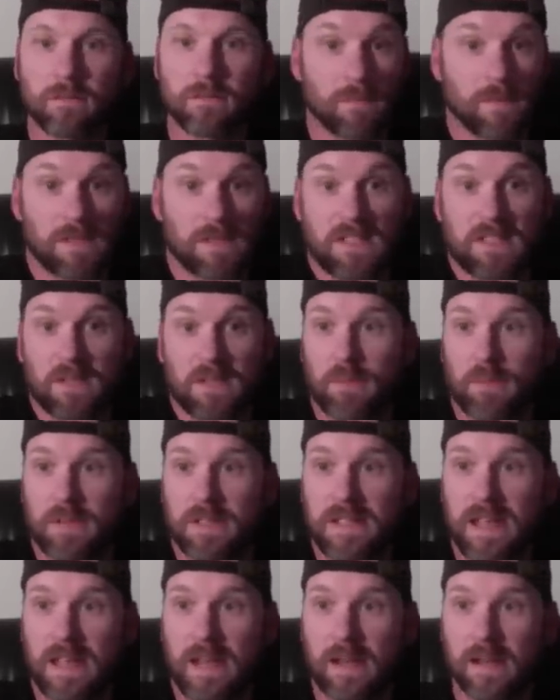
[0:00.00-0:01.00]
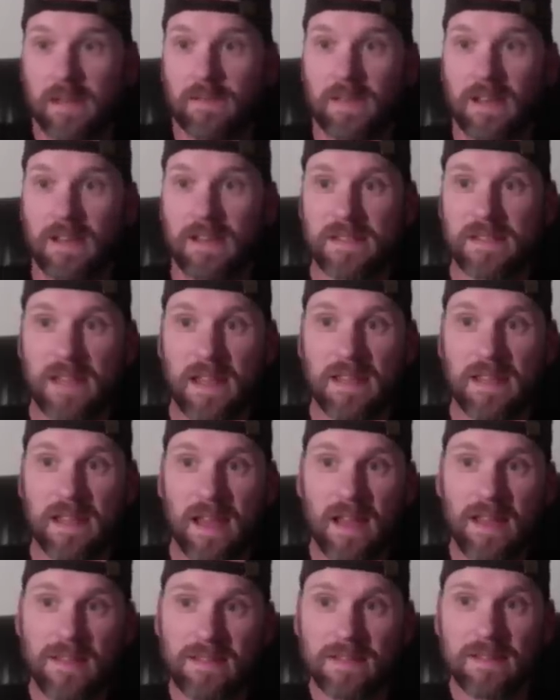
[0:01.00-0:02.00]
It's simple as that. If they say
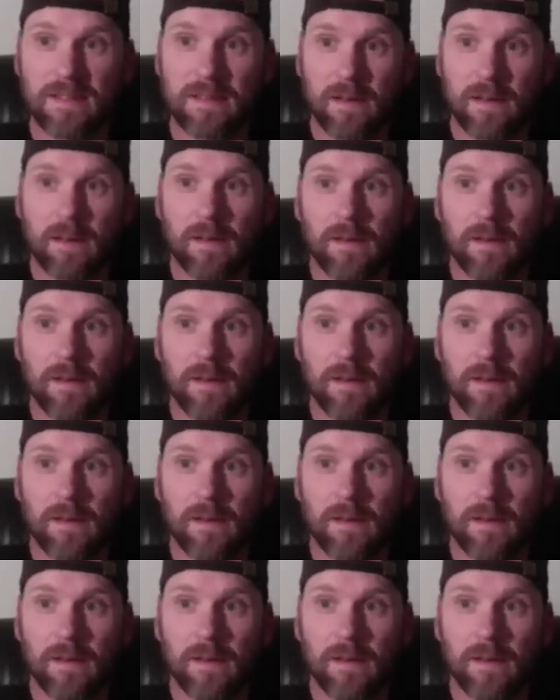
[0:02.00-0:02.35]
yes,